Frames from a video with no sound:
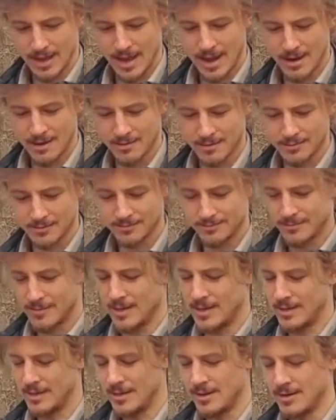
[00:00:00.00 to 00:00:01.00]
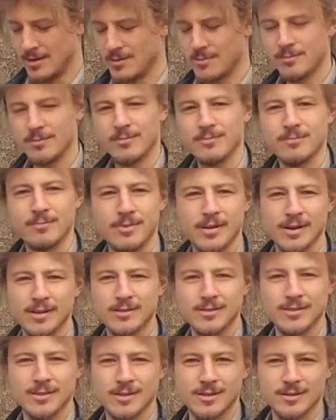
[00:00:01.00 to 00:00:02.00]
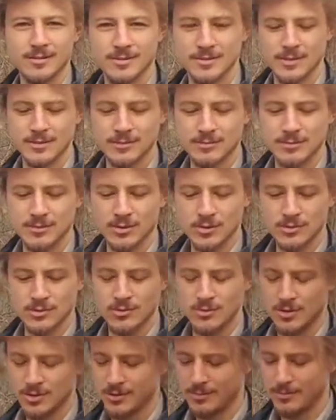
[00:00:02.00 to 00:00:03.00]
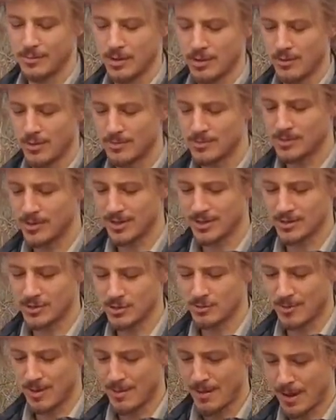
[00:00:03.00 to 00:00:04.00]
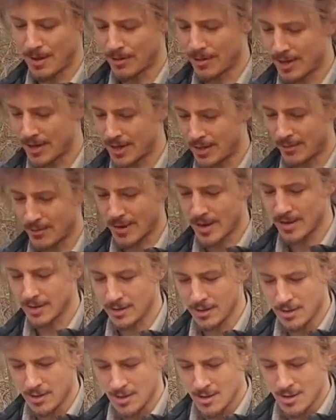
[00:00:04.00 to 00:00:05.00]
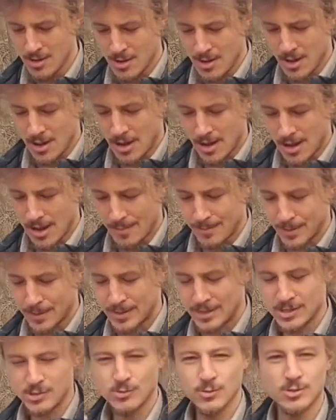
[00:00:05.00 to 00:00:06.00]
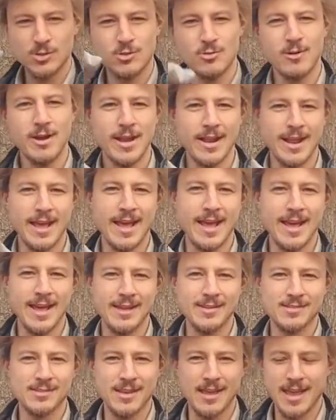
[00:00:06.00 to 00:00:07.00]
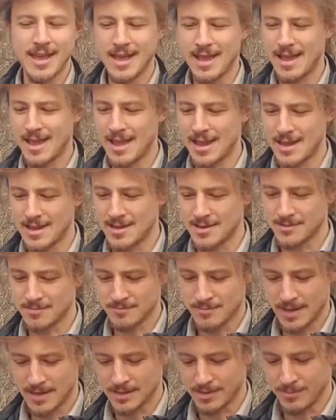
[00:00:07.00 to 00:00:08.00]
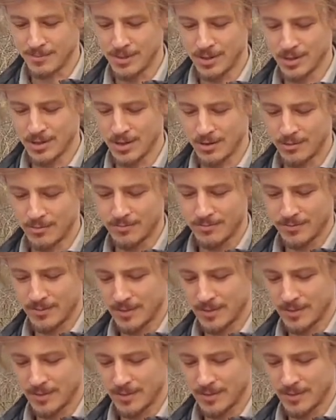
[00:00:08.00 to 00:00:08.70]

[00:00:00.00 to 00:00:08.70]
air in here, but it took too long to blow up. So I just used my mouth anyway. But this was great as a pillow.